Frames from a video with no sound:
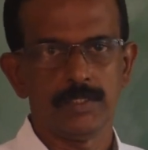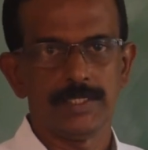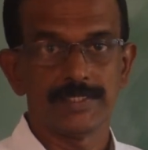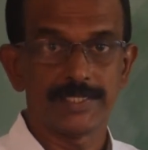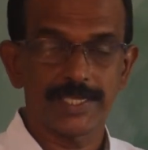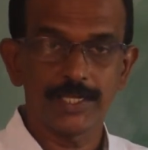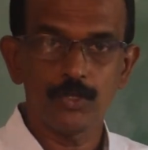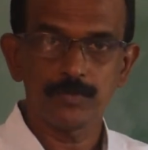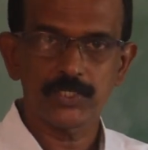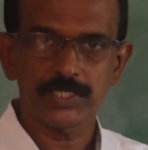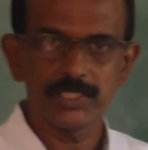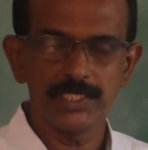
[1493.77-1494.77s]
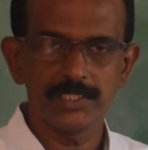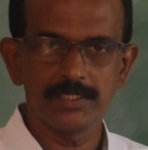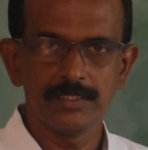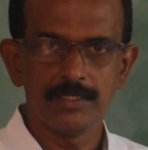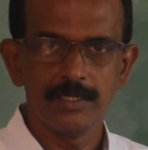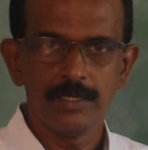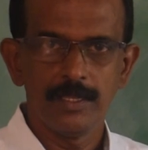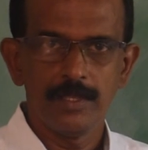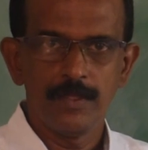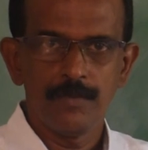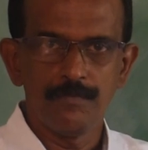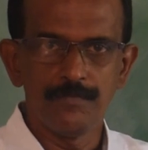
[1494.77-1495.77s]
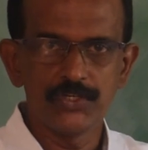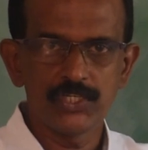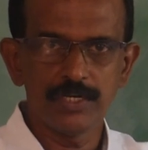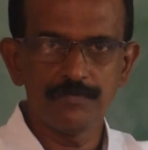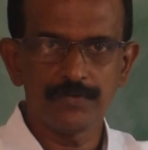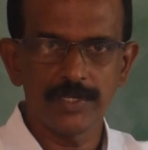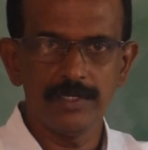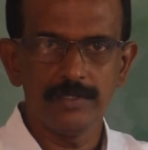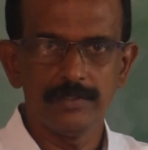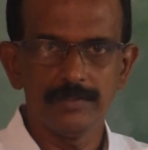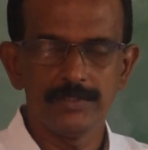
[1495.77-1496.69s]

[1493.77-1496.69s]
Second obstruction is vision free,